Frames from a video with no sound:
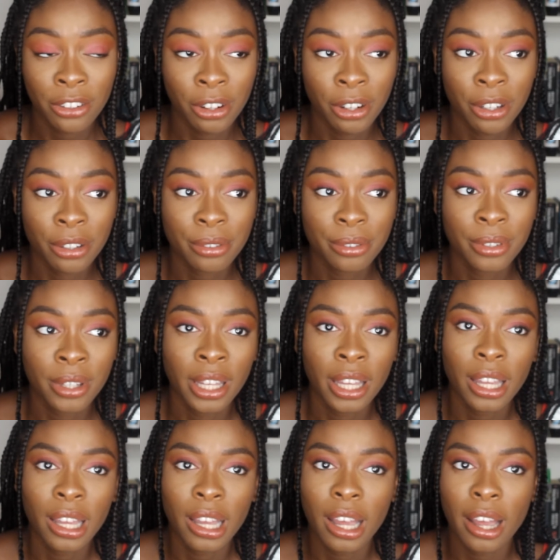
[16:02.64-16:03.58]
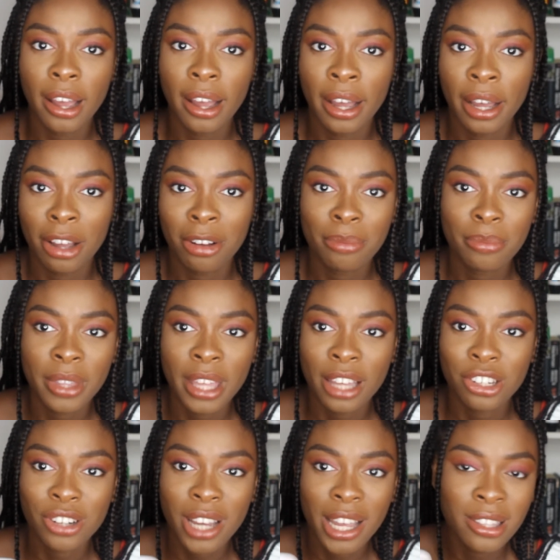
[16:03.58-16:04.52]
growth.
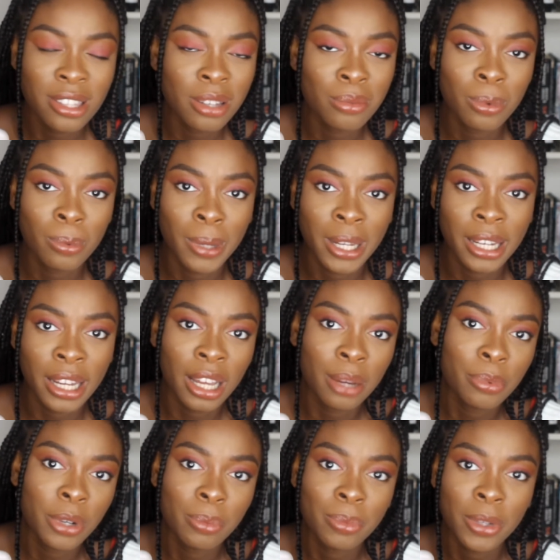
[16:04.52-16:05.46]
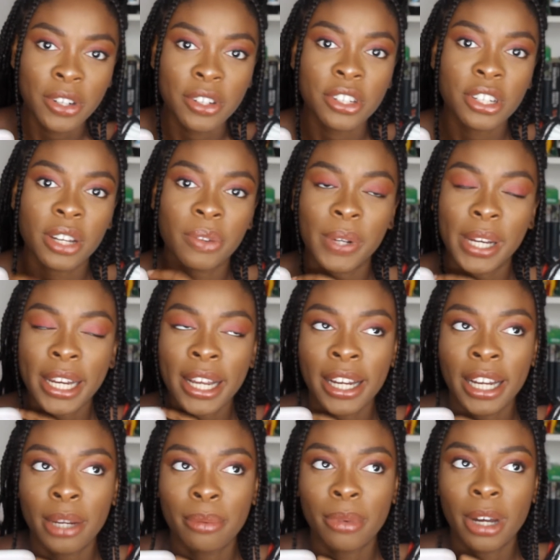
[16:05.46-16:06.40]
Yeah, trying to implement that pretty much every
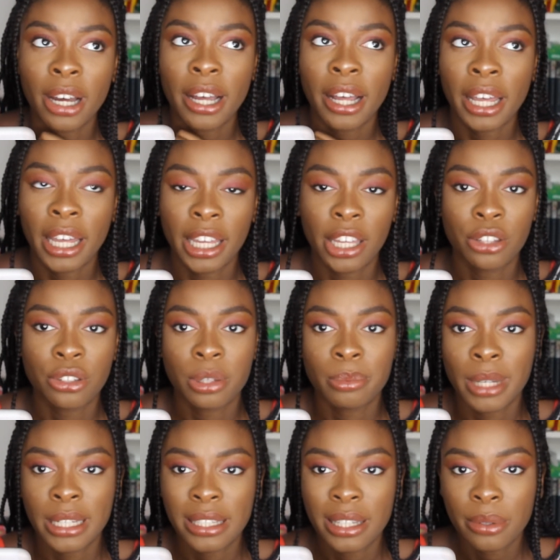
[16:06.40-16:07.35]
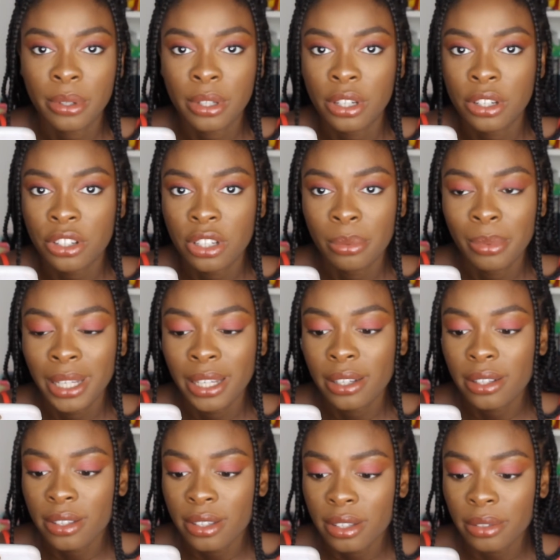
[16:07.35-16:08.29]
time I do my deep conditioner
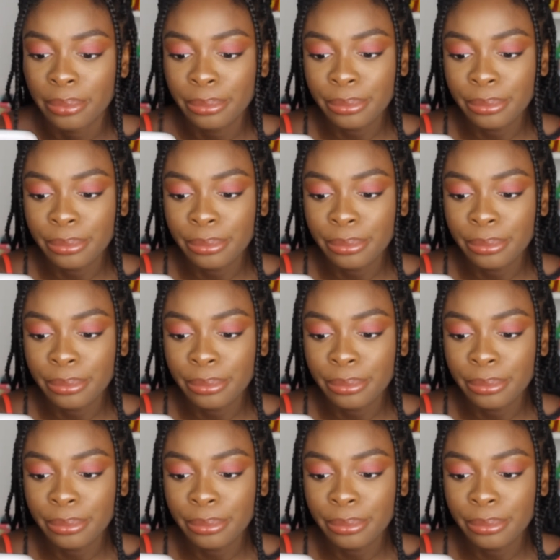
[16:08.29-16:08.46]
mix.